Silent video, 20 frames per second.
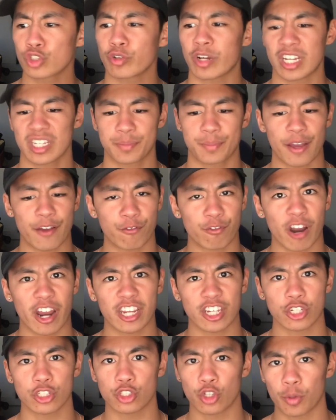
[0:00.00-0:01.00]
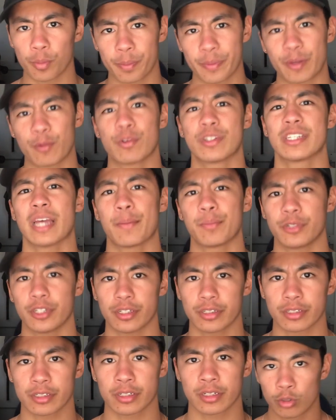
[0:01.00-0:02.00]
stress by frying your dopamine
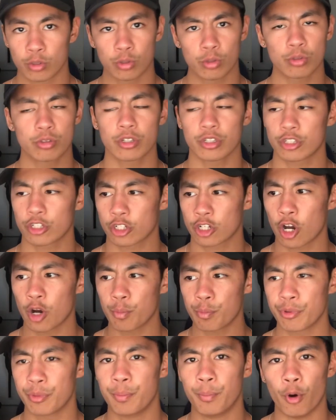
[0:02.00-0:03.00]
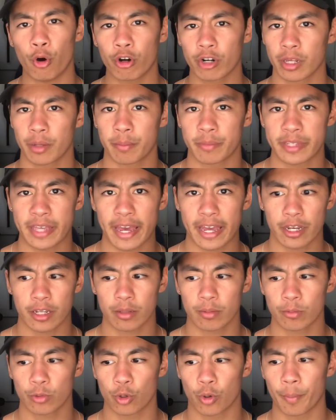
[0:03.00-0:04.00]
receptors. You use it to cope with boredom,
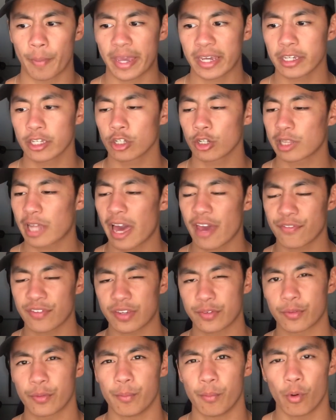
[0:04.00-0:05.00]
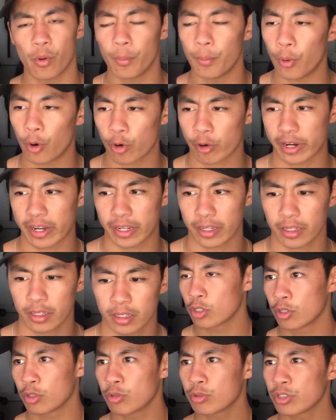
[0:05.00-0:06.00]
yet you're making your life even more boring.
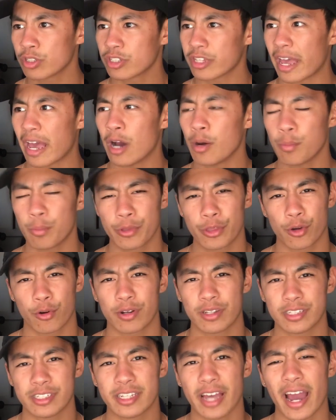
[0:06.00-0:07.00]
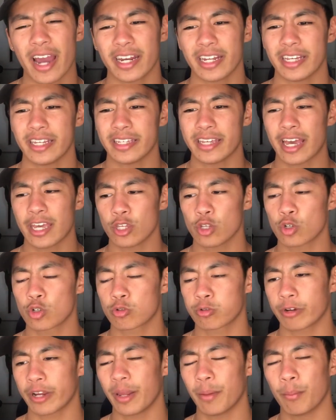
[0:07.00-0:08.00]
You use it to help with your anxiety, yet you
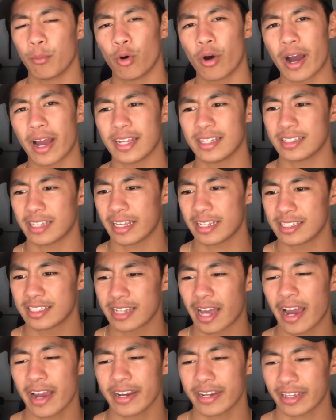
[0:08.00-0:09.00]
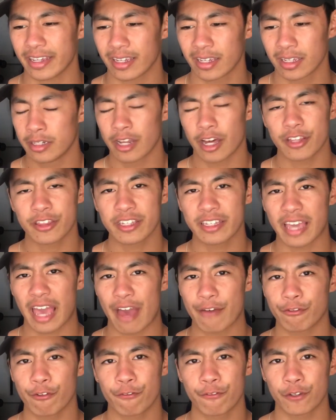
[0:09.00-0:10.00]
create more anxiety. Nothing
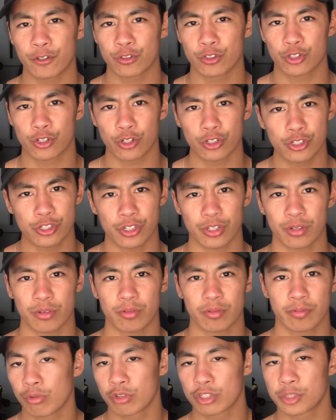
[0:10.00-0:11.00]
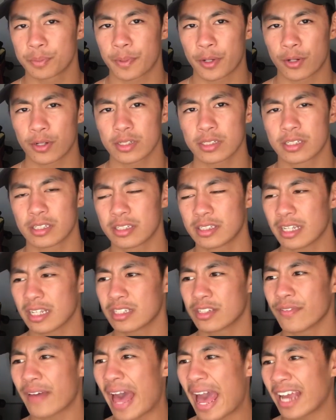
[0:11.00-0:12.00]
ever feels good to you. You experience this
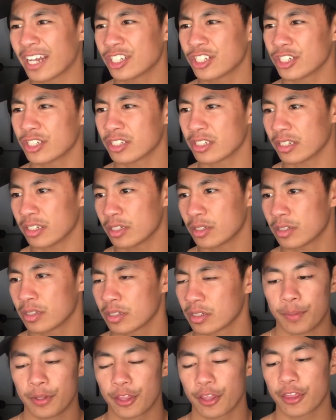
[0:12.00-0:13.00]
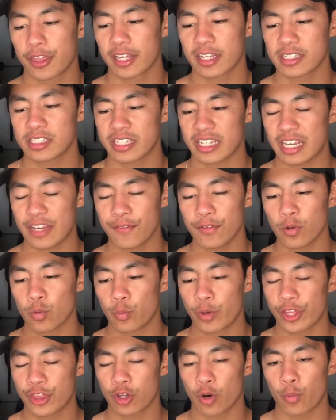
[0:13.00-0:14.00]
sense of anxiousness. But the thing is, even
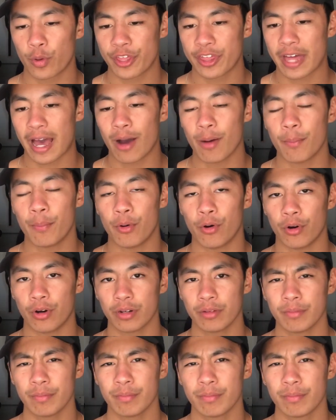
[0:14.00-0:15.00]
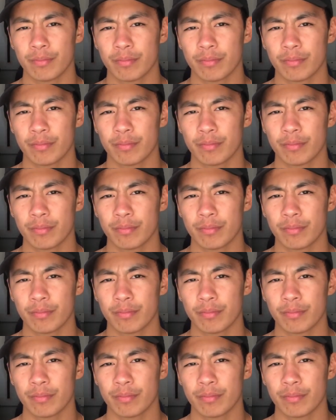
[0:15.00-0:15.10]
with or without porn,